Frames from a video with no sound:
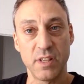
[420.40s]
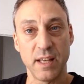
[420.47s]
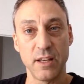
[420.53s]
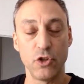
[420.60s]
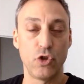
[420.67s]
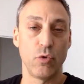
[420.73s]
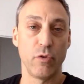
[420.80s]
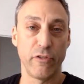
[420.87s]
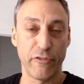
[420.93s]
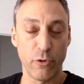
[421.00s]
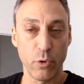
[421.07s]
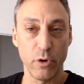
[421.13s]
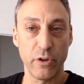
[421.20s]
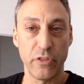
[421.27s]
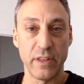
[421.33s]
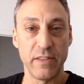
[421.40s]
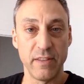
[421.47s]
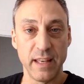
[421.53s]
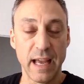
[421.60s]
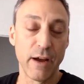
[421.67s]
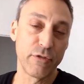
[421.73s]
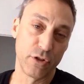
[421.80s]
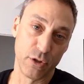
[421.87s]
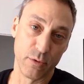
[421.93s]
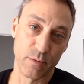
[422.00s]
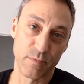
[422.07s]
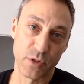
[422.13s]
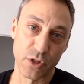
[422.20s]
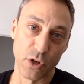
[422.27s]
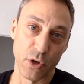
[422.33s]
Tuesday, June 4th in the afternoon.
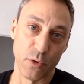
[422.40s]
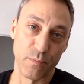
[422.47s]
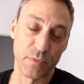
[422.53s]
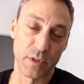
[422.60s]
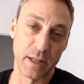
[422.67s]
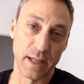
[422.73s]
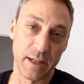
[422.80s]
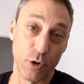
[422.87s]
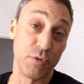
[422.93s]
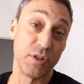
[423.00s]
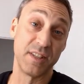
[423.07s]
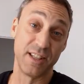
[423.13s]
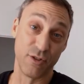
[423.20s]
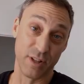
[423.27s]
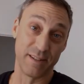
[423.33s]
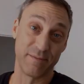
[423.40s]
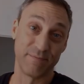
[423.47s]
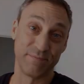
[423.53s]
So uh, hope to see you